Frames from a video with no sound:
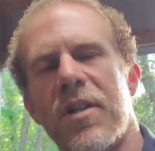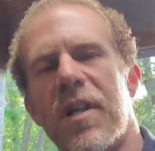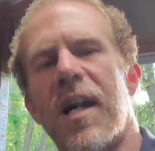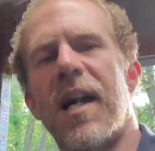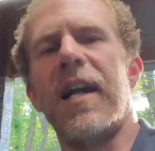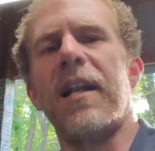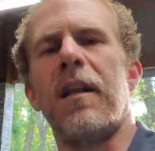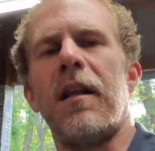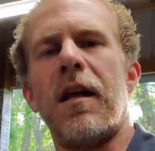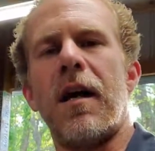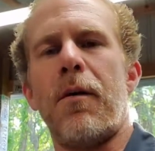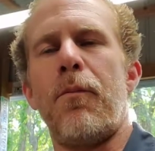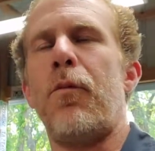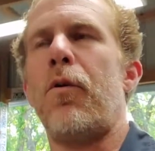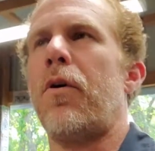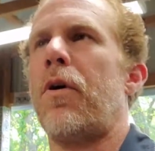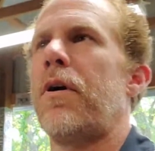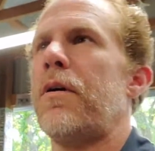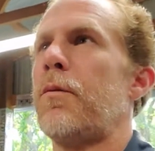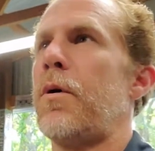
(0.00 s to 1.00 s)
hide a lot
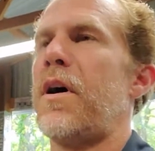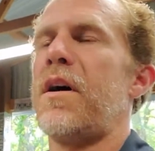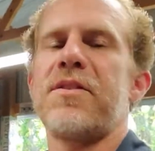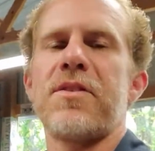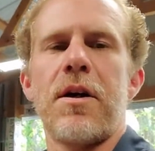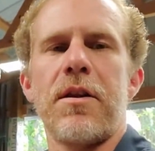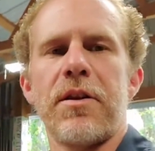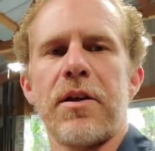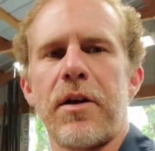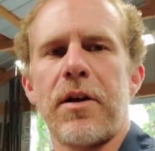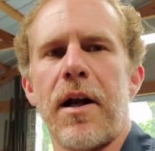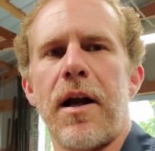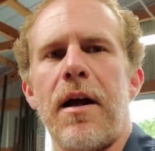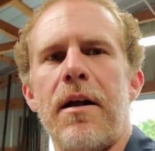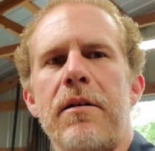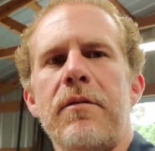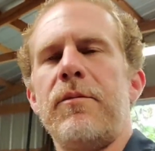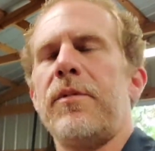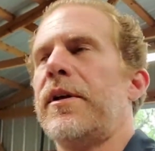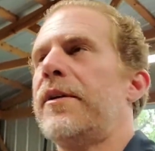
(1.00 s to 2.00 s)
more while it's on the ground,
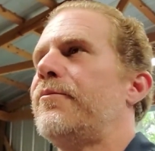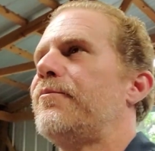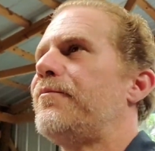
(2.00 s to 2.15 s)
but